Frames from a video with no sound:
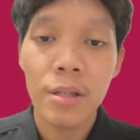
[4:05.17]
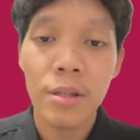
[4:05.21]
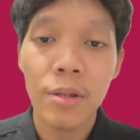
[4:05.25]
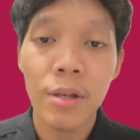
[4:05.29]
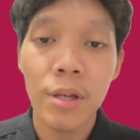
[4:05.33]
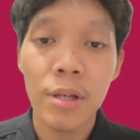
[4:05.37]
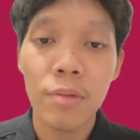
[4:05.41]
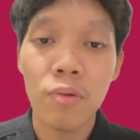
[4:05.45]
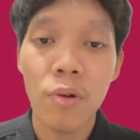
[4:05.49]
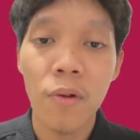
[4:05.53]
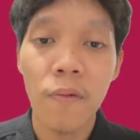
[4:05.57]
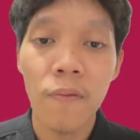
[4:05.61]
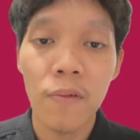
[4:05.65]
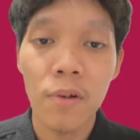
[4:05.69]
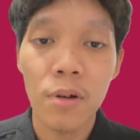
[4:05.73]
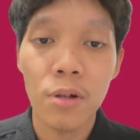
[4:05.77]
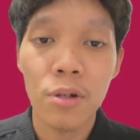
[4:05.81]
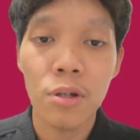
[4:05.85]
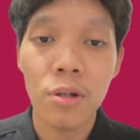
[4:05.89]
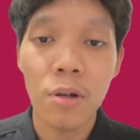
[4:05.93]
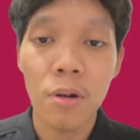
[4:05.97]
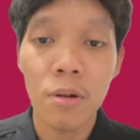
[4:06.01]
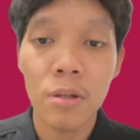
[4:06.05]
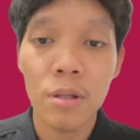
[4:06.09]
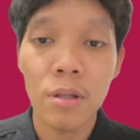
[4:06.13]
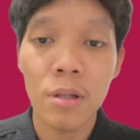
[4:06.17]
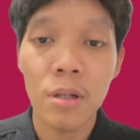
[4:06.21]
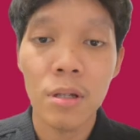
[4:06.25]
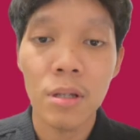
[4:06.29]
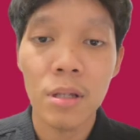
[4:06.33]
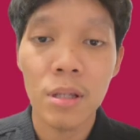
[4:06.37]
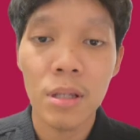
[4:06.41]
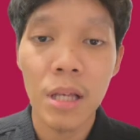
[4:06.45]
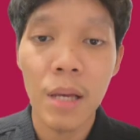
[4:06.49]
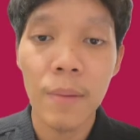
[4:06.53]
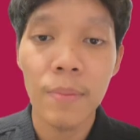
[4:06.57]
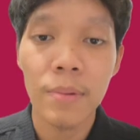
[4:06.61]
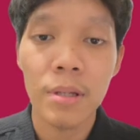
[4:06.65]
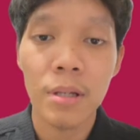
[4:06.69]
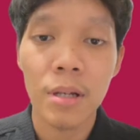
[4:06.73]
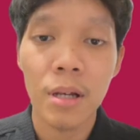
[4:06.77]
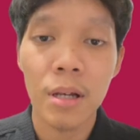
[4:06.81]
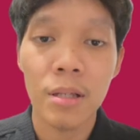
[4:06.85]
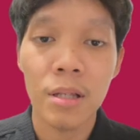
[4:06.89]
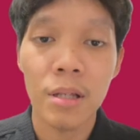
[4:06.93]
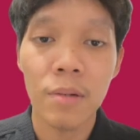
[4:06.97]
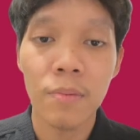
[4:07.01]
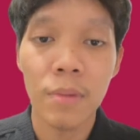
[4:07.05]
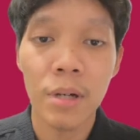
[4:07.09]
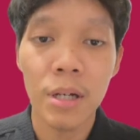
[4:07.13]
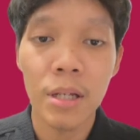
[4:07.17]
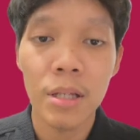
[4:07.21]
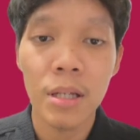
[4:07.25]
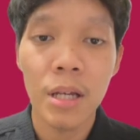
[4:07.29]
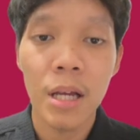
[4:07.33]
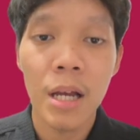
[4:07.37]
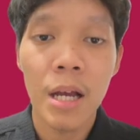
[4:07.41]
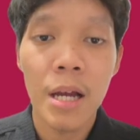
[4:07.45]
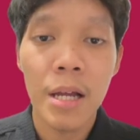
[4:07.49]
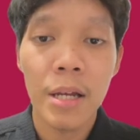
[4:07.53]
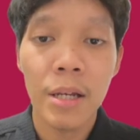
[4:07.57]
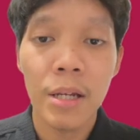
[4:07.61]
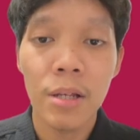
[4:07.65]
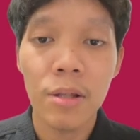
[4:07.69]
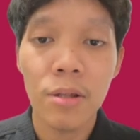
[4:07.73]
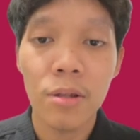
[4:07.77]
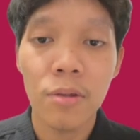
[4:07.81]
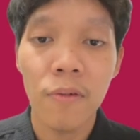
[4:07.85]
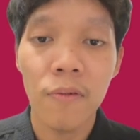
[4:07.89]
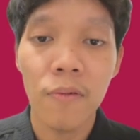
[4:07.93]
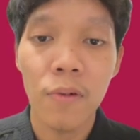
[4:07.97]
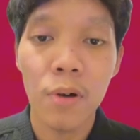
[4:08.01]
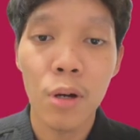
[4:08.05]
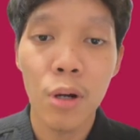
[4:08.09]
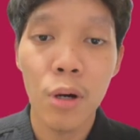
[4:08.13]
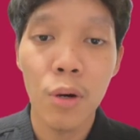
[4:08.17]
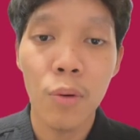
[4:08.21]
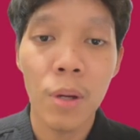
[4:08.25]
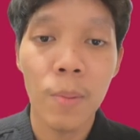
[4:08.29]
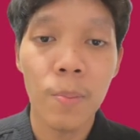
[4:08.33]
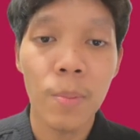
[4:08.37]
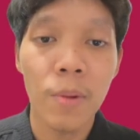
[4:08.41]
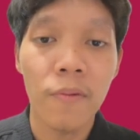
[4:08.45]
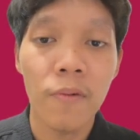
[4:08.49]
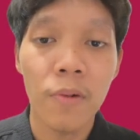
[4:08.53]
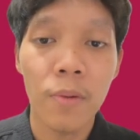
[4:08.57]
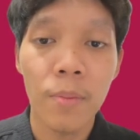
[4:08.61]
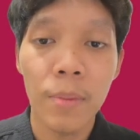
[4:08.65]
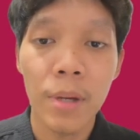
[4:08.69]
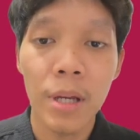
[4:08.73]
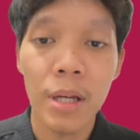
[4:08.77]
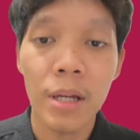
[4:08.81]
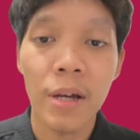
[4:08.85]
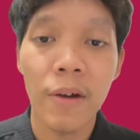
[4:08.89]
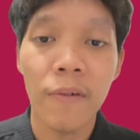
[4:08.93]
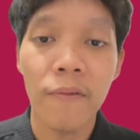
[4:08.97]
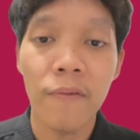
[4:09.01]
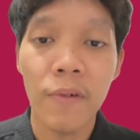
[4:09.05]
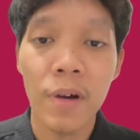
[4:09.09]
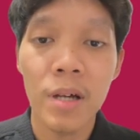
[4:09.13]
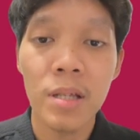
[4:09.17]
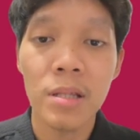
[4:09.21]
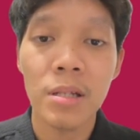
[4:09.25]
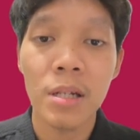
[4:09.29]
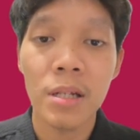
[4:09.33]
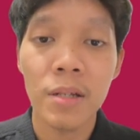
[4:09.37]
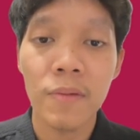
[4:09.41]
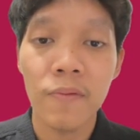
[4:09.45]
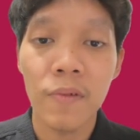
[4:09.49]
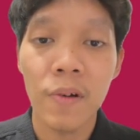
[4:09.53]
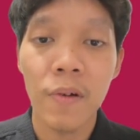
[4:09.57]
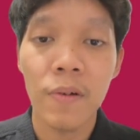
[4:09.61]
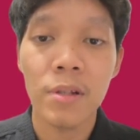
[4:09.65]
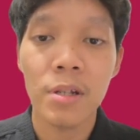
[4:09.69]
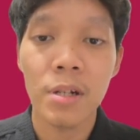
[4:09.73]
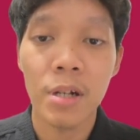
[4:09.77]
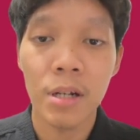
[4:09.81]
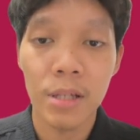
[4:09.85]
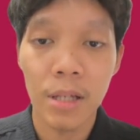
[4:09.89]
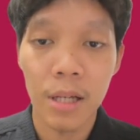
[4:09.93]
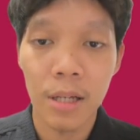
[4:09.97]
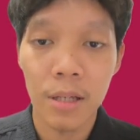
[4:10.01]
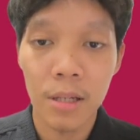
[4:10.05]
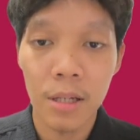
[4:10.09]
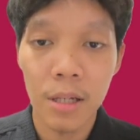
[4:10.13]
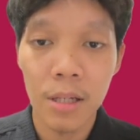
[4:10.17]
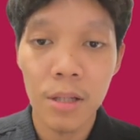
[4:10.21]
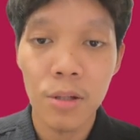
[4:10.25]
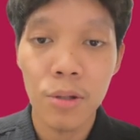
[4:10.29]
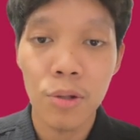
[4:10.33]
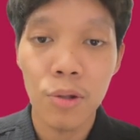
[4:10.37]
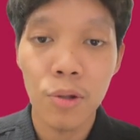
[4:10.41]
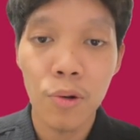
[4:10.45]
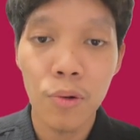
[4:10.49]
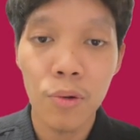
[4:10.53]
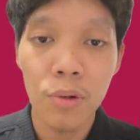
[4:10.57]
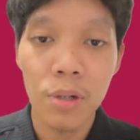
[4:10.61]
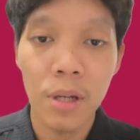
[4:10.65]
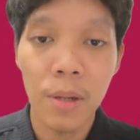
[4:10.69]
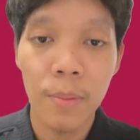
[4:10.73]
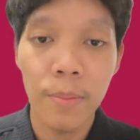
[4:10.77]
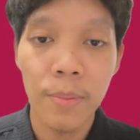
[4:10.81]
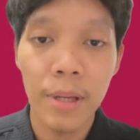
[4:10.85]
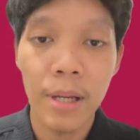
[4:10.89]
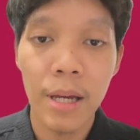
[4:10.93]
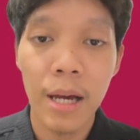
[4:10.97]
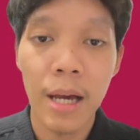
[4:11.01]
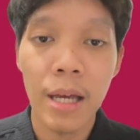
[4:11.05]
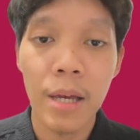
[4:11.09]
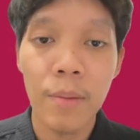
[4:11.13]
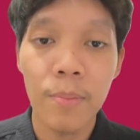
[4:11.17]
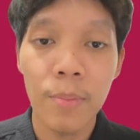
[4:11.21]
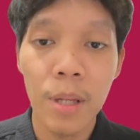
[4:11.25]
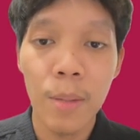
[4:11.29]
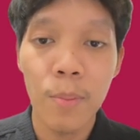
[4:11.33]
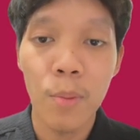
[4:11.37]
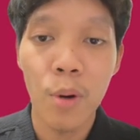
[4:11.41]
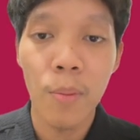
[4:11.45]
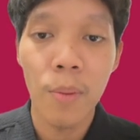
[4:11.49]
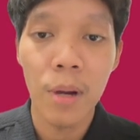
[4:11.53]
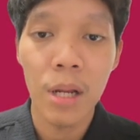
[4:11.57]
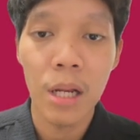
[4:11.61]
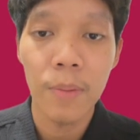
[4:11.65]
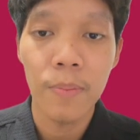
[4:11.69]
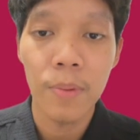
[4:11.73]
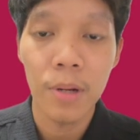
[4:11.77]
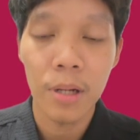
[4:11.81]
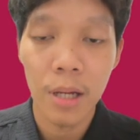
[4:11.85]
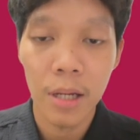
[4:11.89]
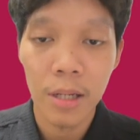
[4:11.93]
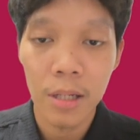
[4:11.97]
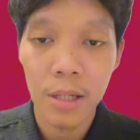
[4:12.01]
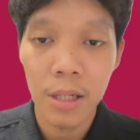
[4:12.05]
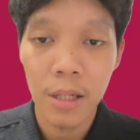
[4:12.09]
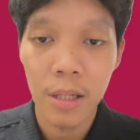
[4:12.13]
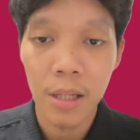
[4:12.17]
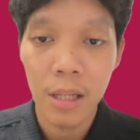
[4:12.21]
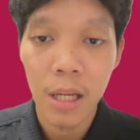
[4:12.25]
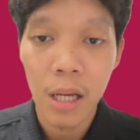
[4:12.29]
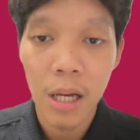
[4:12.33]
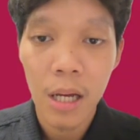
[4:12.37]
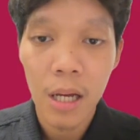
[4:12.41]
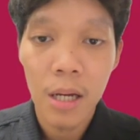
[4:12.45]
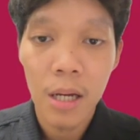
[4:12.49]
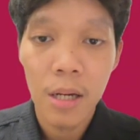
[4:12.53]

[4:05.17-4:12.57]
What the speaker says: This workflow shows the steps customers need to follow when performing a fund transfer transaction through the BIMB mobile application.